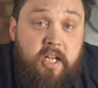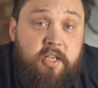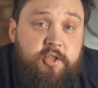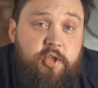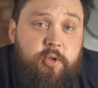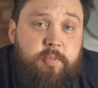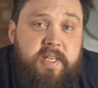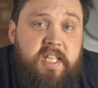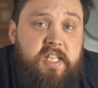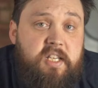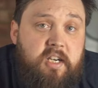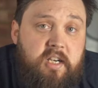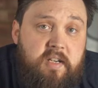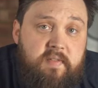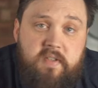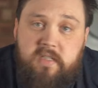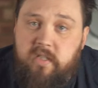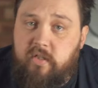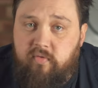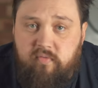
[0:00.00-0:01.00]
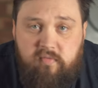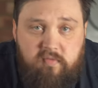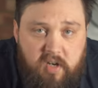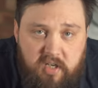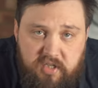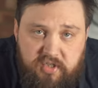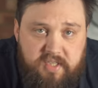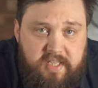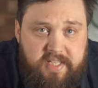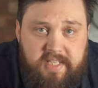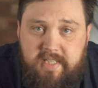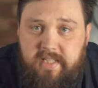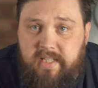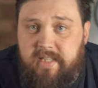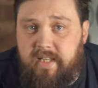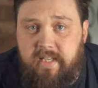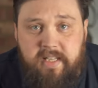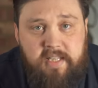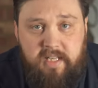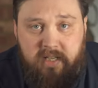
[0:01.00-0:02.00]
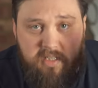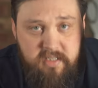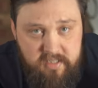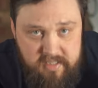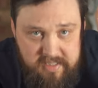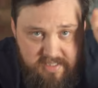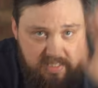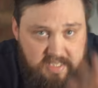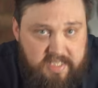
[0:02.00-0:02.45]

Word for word: Too many divers just rush this and then they just